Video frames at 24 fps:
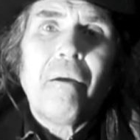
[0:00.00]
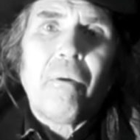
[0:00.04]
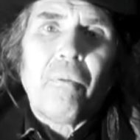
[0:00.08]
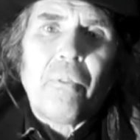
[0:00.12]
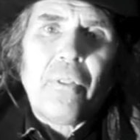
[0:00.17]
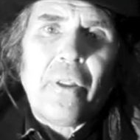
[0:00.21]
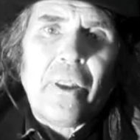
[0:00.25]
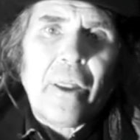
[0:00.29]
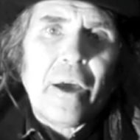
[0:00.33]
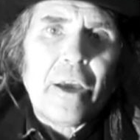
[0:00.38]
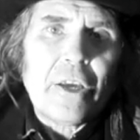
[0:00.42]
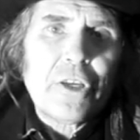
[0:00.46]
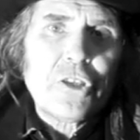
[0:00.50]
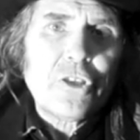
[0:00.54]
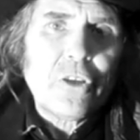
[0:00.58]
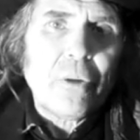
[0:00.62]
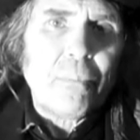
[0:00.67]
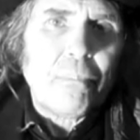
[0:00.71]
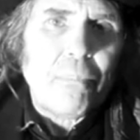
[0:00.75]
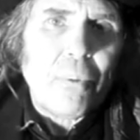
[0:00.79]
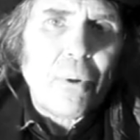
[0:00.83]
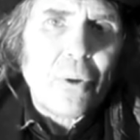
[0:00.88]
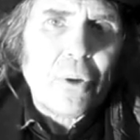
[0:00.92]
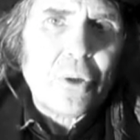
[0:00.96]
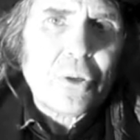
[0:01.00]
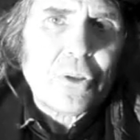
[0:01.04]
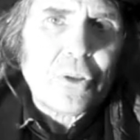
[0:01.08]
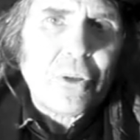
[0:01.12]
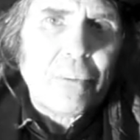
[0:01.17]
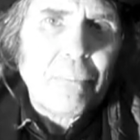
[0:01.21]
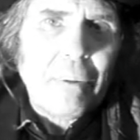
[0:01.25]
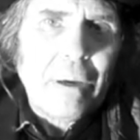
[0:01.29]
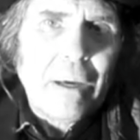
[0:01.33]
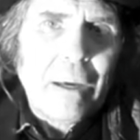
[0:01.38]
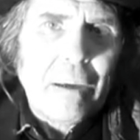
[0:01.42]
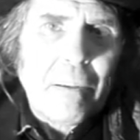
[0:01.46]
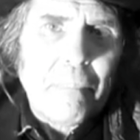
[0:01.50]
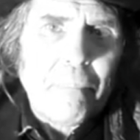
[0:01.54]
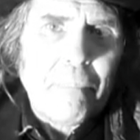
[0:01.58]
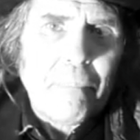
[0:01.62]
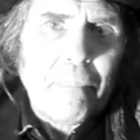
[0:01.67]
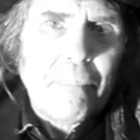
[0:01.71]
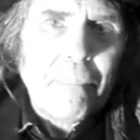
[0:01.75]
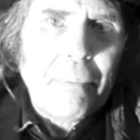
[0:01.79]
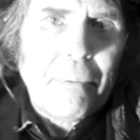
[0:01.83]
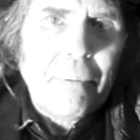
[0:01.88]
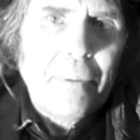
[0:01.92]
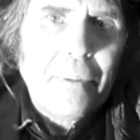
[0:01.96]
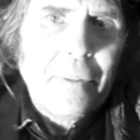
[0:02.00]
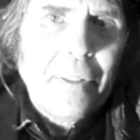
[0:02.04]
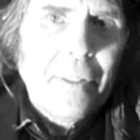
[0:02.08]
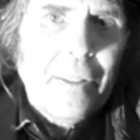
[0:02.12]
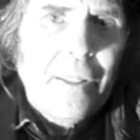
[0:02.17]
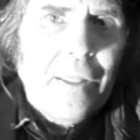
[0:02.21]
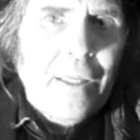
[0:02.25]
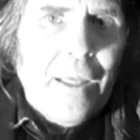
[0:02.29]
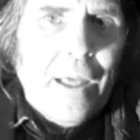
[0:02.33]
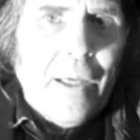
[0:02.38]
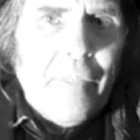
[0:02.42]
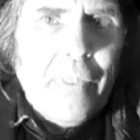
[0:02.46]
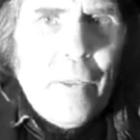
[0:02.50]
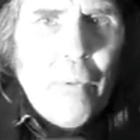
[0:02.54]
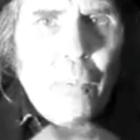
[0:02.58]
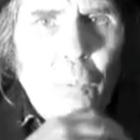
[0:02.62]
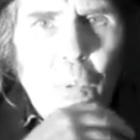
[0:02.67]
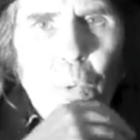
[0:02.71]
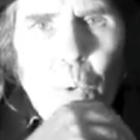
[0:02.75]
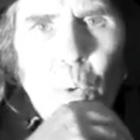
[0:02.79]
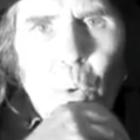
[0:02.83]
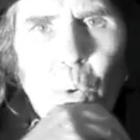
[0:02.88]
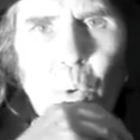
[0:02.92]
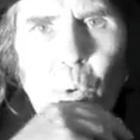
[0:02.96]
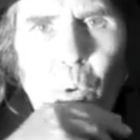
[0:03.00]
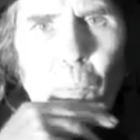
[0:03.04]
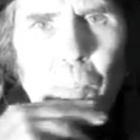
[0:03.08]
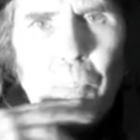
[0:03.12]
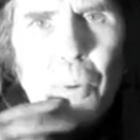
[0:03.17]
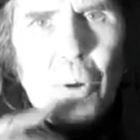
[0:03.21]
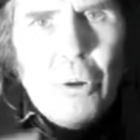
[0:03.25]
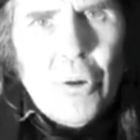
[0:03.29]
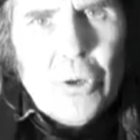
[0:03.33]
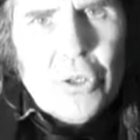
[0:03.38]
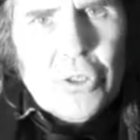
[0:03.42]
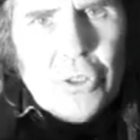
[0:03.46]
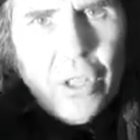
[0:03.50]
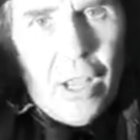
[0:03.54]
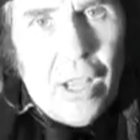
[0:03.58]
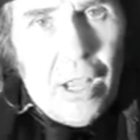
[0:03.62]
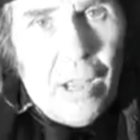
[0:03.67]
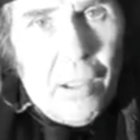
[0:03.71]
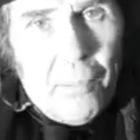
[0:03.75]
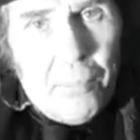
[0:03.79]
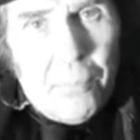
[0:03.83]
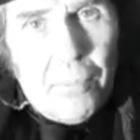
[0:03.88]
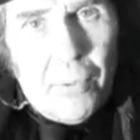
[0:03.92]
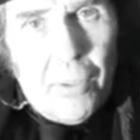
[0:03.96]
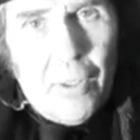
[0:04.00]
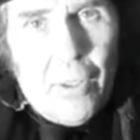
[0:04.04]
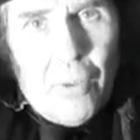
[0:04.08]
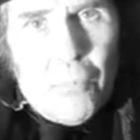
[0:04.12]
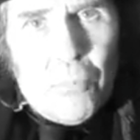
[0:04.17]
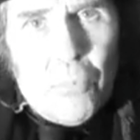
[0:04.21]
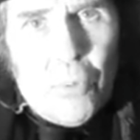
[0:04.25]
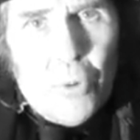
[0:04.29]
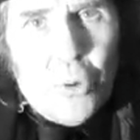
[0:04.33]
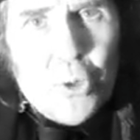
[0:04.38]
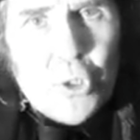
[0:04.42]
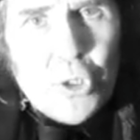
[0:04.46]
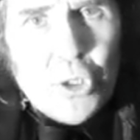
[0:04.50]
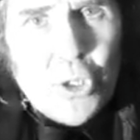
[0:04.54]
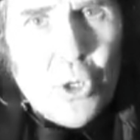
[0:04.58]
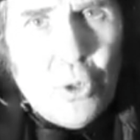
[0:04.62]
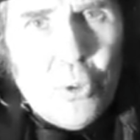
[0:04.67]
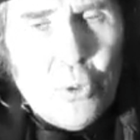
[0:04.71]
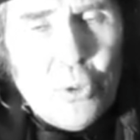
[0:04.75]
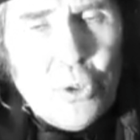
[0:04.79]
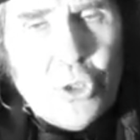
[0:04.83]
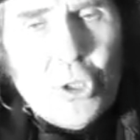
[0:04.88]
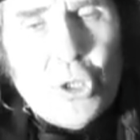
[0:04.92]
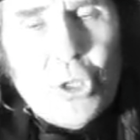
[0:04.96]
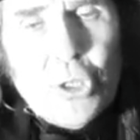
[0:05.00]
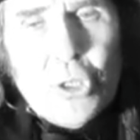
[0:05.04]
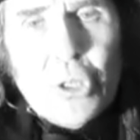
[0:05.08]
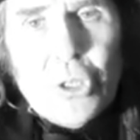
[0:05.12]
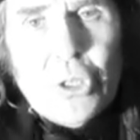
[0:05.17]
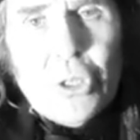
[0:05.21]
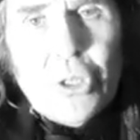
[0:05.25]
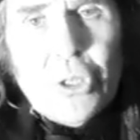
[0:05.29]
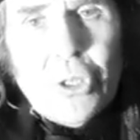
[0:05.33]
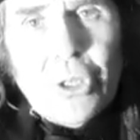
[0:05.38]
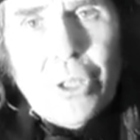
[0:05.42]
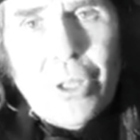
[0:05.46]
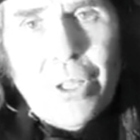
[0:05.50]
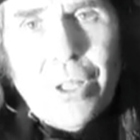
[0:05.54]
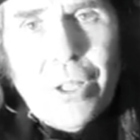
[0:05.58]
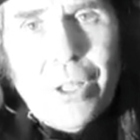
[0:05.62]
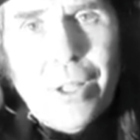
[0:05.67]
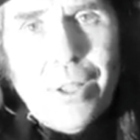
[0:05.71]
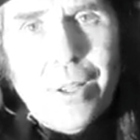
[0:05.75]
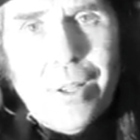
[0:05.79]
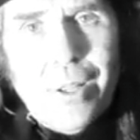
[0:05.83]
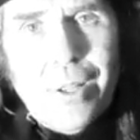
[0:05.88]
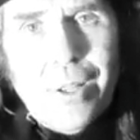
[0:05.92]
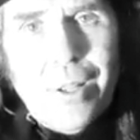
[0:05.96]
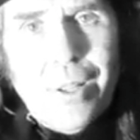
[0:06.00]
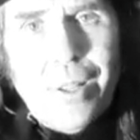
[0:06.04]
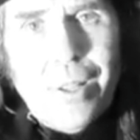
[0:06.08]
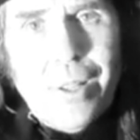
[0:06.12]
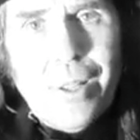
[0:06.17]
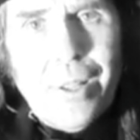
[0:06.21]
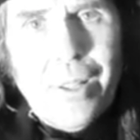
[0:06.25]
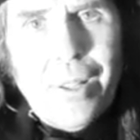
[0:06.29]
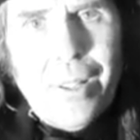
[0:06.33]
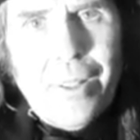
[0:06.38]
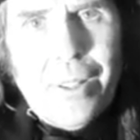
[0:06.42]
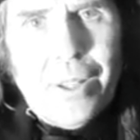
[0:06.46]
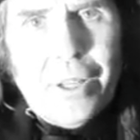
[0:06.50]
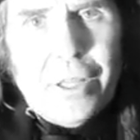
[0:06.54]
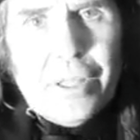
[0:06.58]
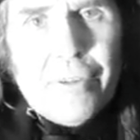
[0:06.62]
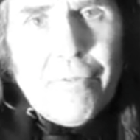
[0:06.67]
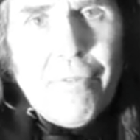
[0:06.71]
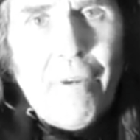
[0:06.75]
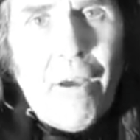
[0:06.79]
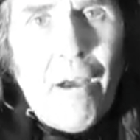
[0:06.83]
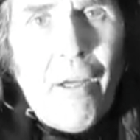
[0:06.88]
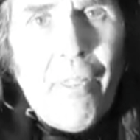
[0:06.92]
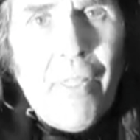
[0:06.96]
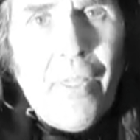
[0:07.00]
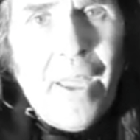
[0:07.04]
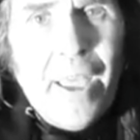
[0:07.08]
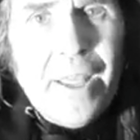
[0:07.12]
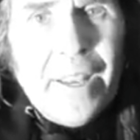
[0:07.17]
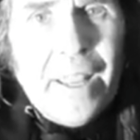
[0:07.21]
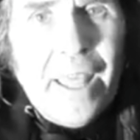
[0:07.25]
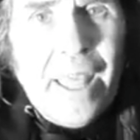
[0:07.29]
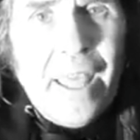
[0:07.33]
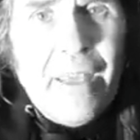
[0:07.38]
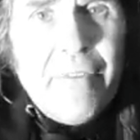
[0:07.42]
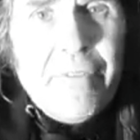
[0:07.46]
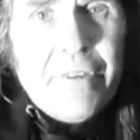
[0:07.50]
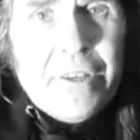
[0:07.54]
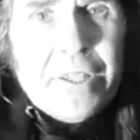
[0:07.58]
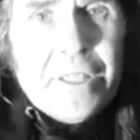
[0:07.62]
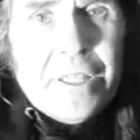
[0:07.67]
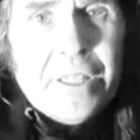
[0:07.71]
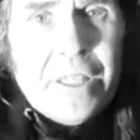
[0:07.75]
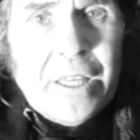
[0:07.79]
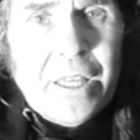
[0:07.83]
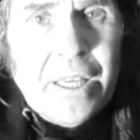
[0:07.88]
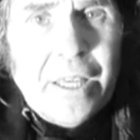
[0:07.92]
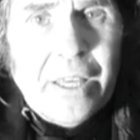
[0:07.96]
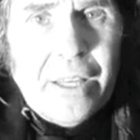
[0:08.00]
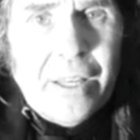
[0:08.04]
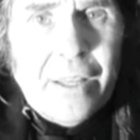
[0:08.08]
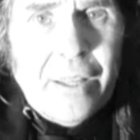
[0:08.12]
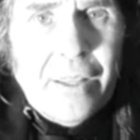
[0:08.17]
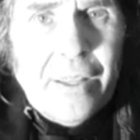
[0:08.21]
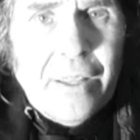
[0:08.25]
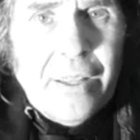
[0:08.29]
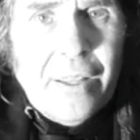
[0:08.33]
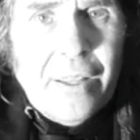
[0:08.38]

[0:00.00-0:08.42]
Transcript: "Then I shall box them up." And they were all boxed up, more soldiers than his father had ever seen,